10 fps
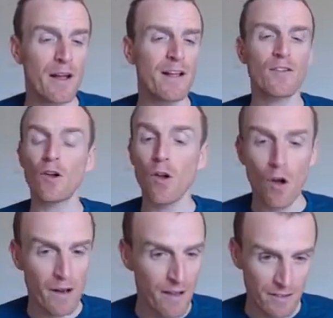It's a
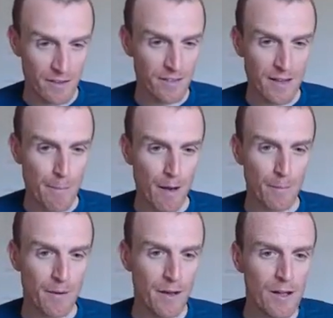lot less than a step
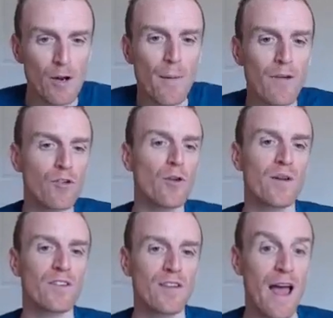up. Imagine
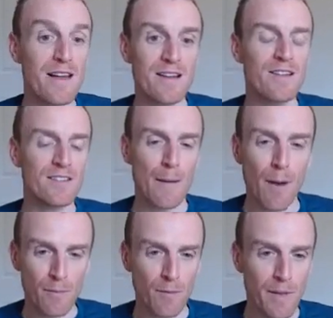doing 80 step
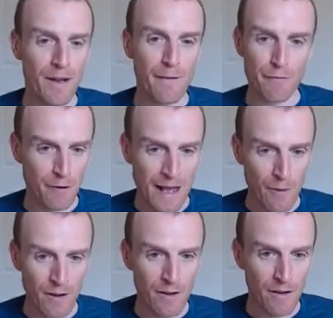ups a minute for an
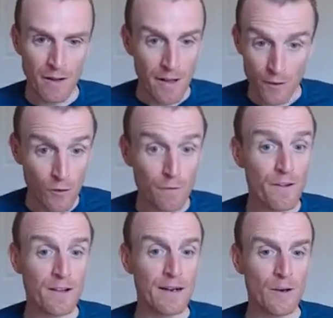hour. It's just
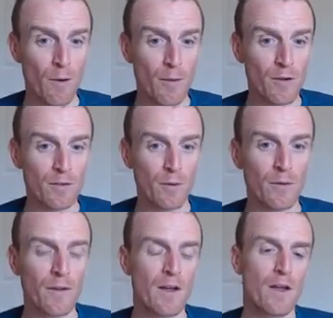physically not possible.
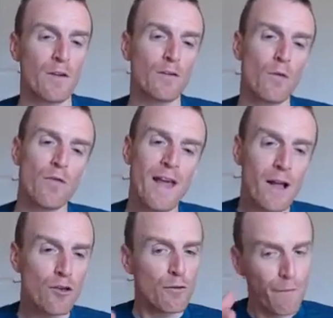So the
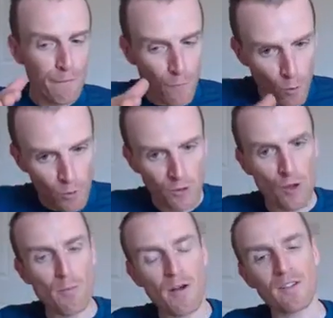actual force that
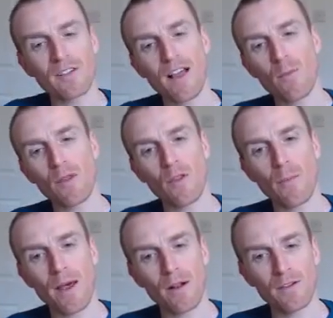you're pressing down with on the
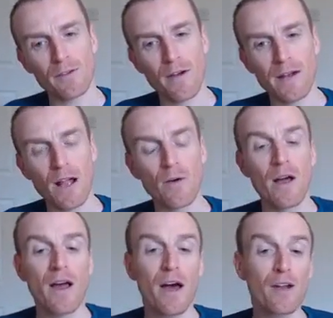pedals is very low.
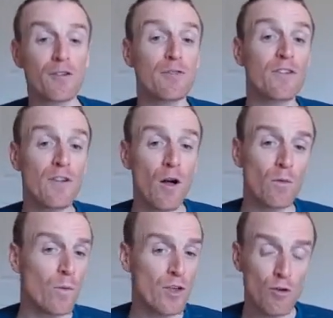And as a
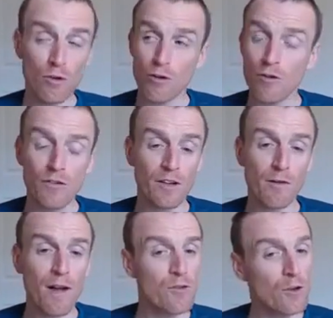result, when you're cruising
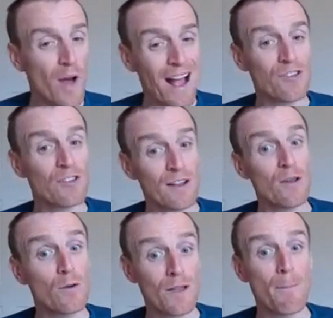around, you're not actually
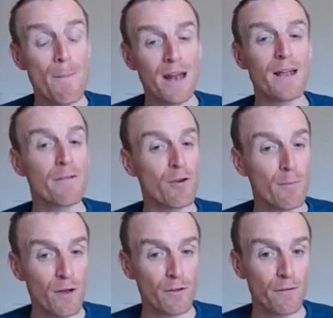using many of your
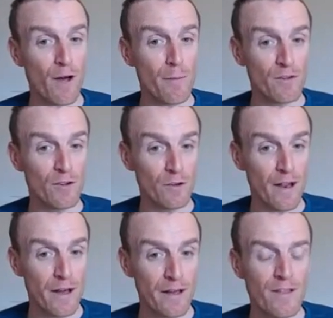muscle fibers in your
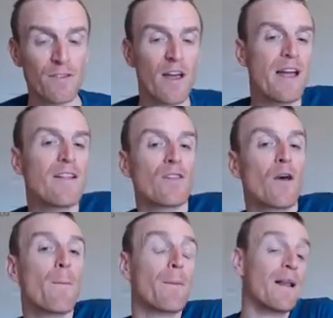leg. It's the
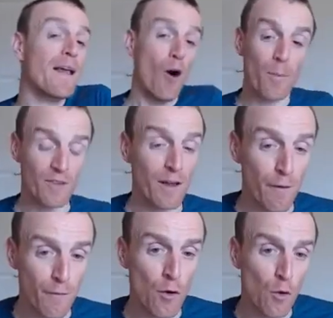complete opposite,
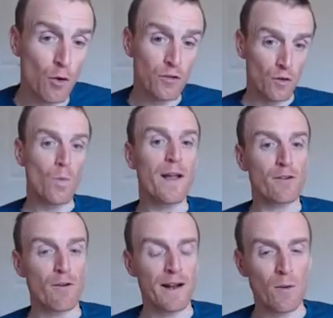of course, to weight
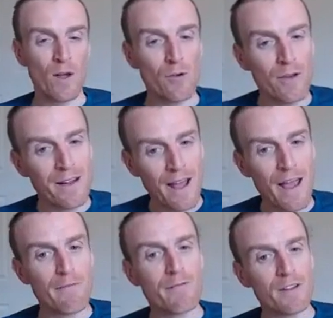training, where you need
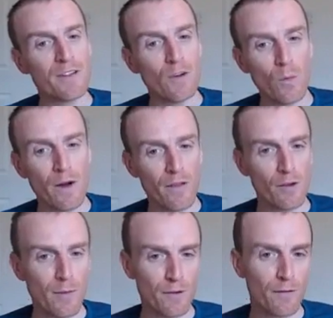every single one of
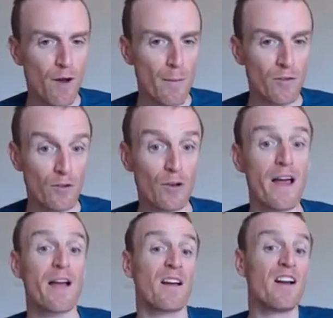those muscle fibers in your
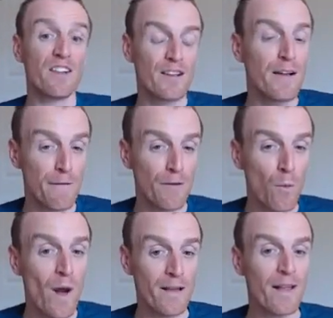leg to lift the
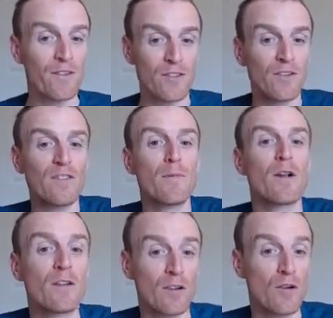weight. That's the
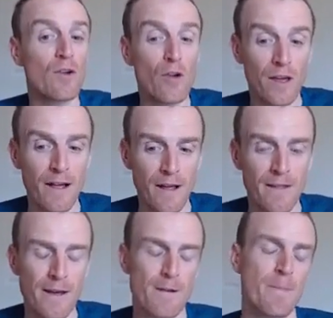stimulus that you're looking at
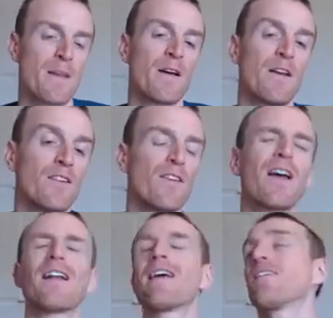there.
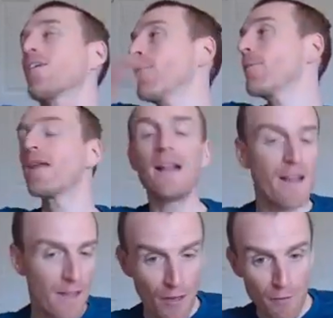Cycling is completely
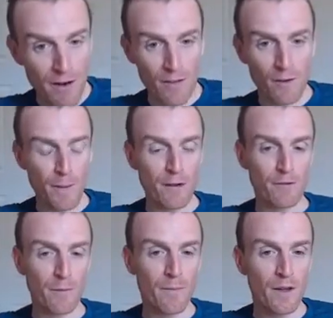at the other end of the
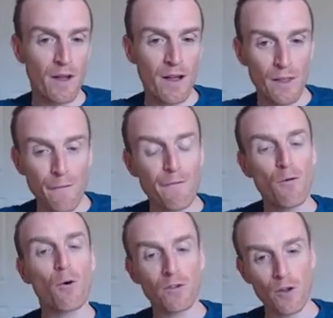spectrum. The
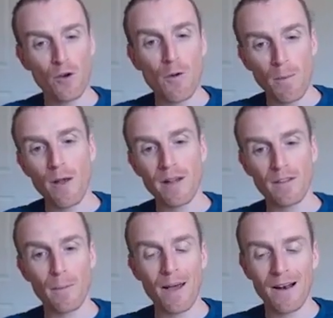force that you're applying to
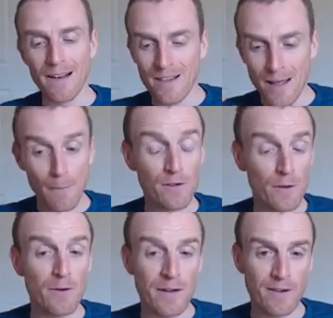the pedal is
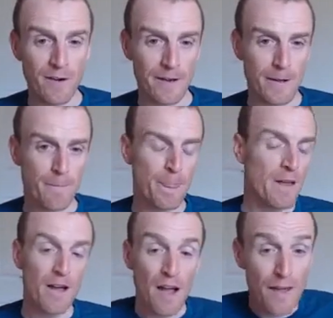absolutely tiny.
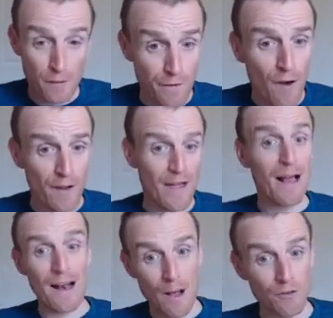And that's fine.
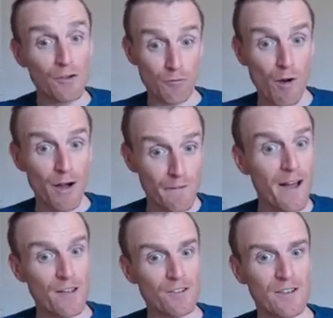That allows you to ride for
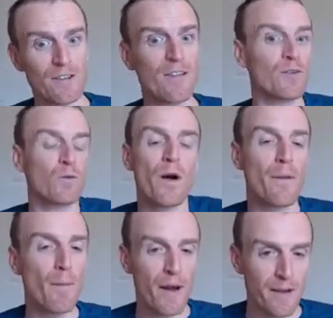ages and ages, why
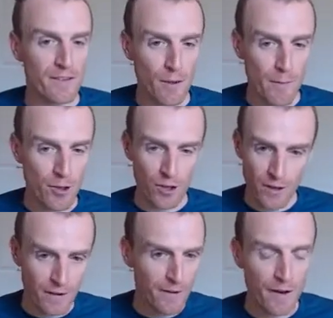the bike is so
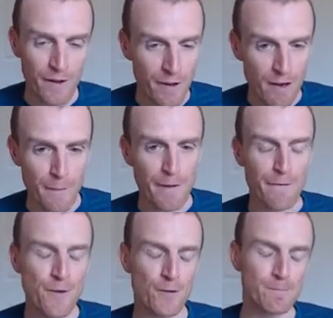magical and incredibly
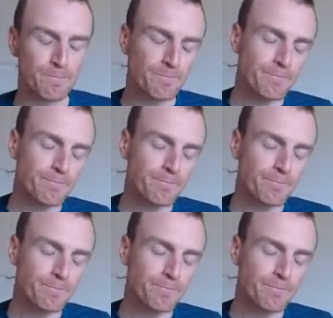efficient.